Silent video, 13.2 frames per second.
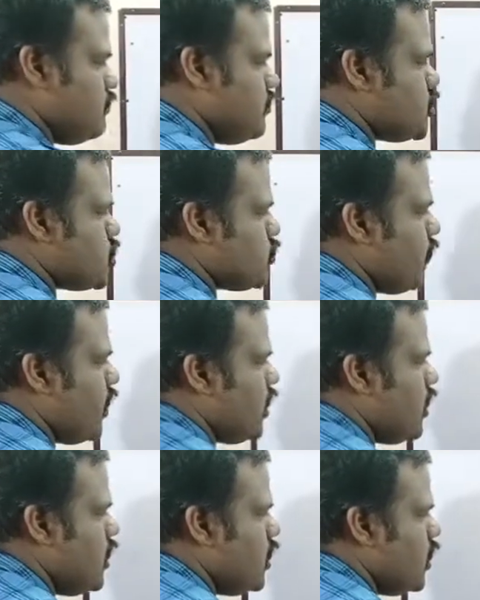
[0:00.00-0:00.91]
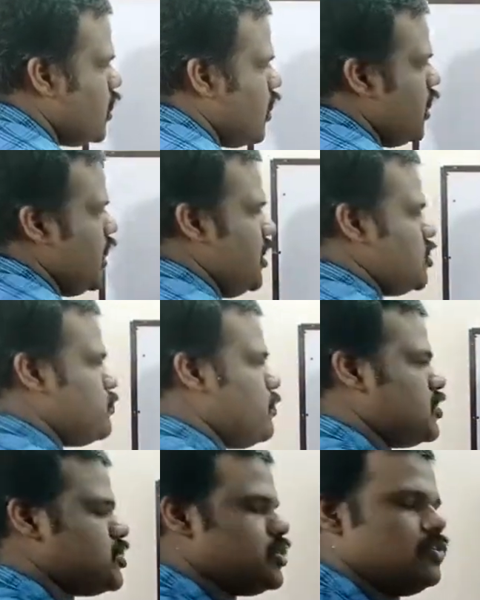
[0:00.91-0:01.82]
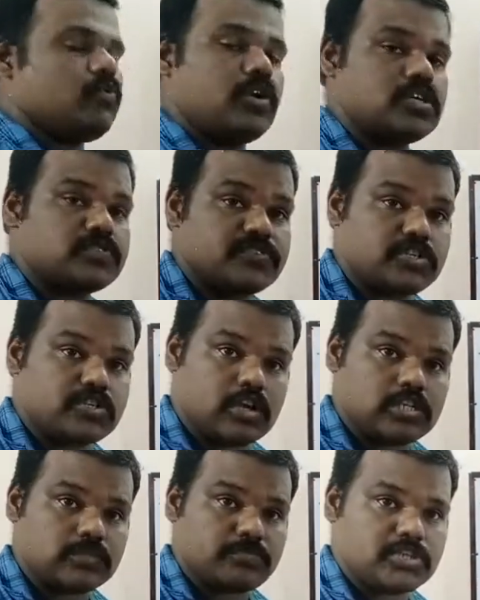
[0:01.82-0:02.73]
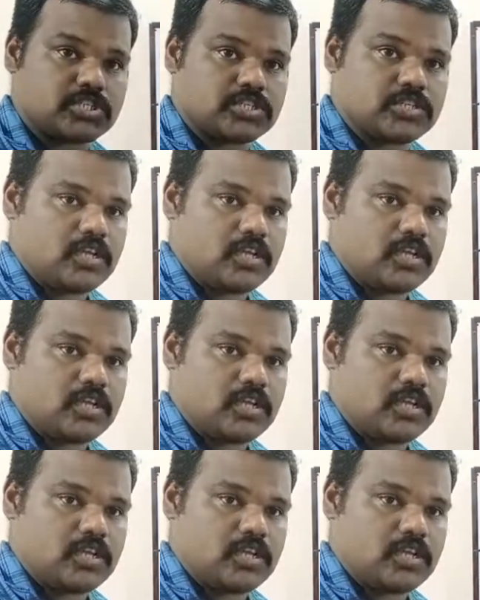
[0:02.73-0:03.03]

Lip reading: visual inspection. What is visual inspection?